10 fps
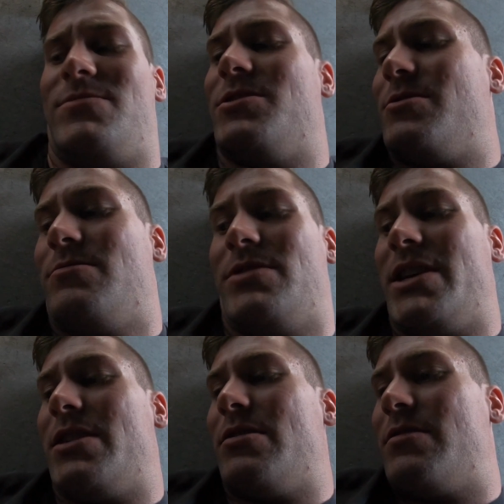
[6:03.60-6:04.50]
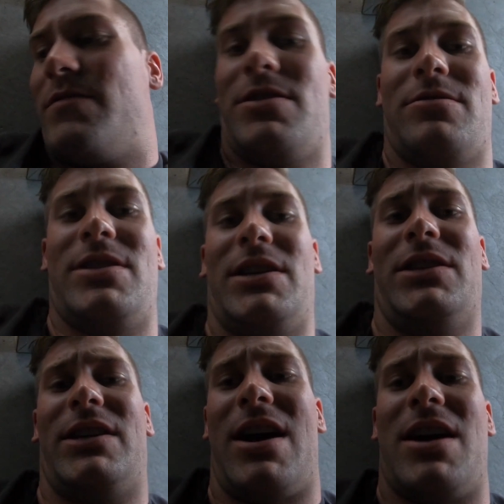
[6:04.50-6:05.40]
you know, take care of your vehicle. Yes,
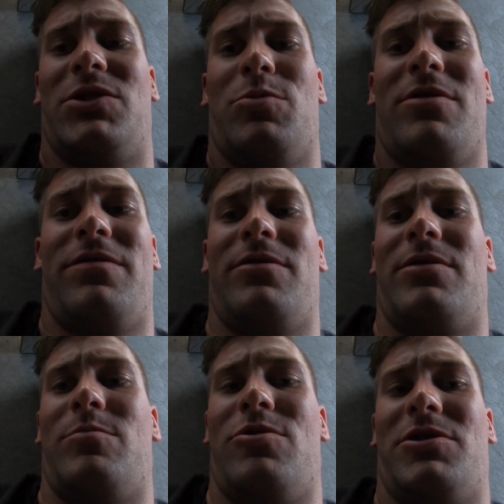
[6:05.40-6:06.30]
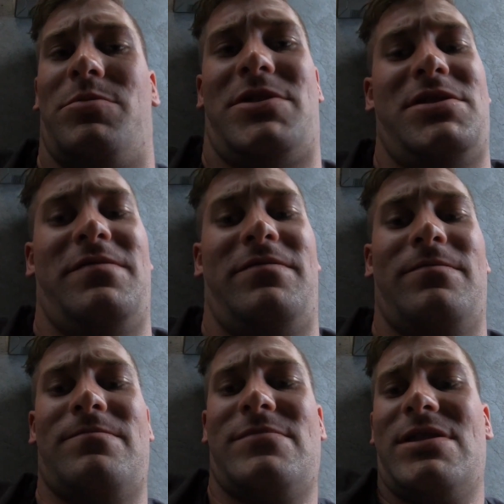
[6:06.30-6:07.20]
it costs more for more expensive
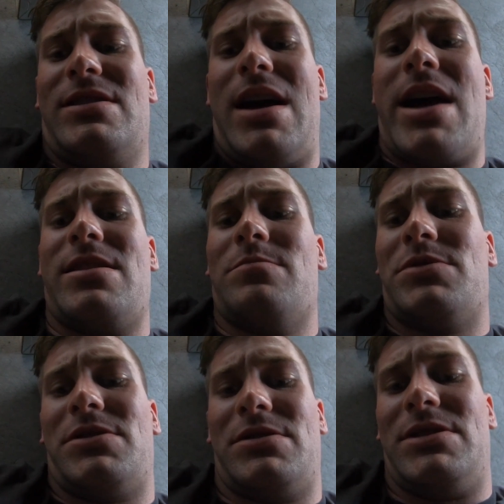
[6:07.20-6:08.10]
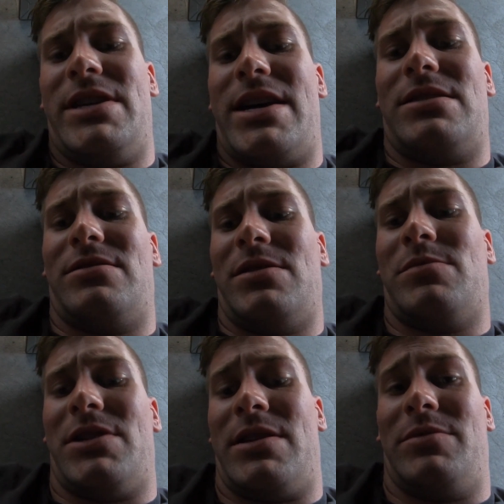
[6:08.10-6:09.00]
items, yet
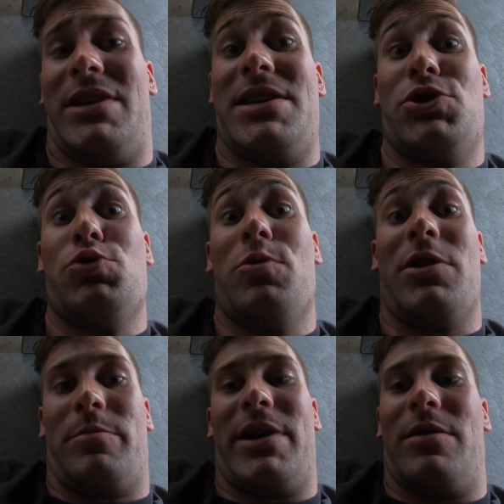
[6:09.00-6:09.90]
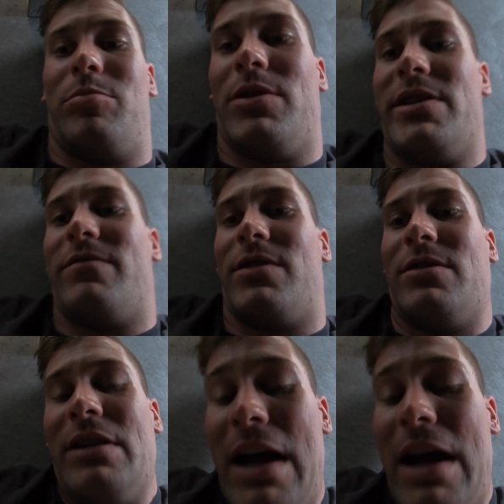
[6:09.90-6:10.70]
sometimes they do work better, believe it or